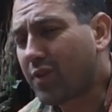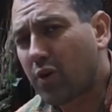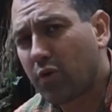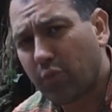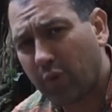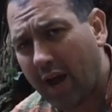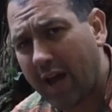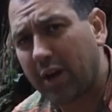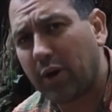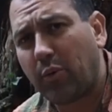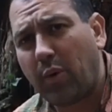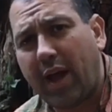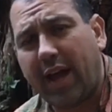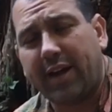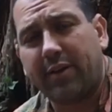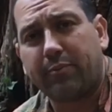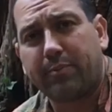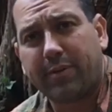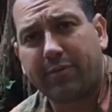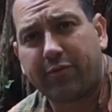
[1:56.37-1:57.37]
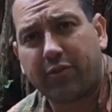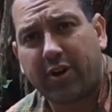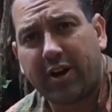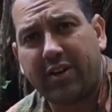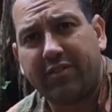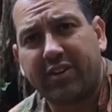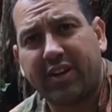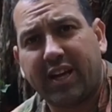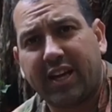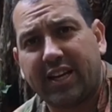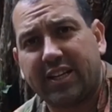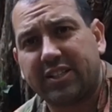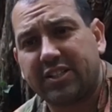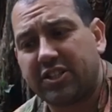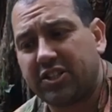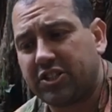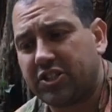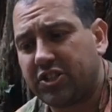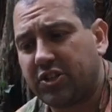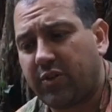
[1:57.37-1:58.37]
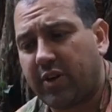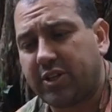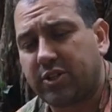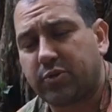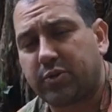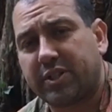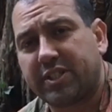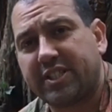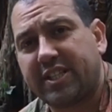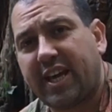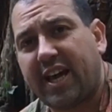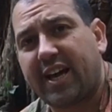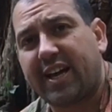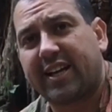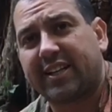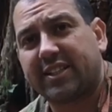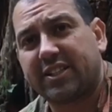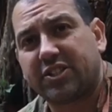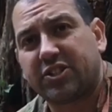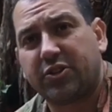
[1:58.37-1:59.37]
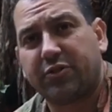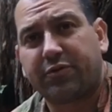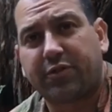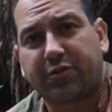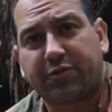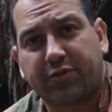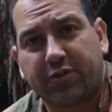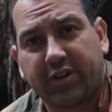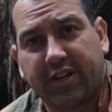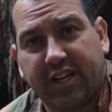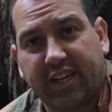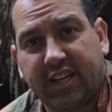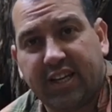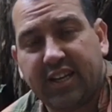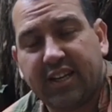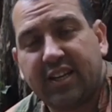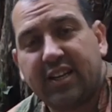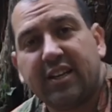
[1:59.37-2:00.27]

Right away, before I even get into this shoe, I just want to say I got this shoe for free.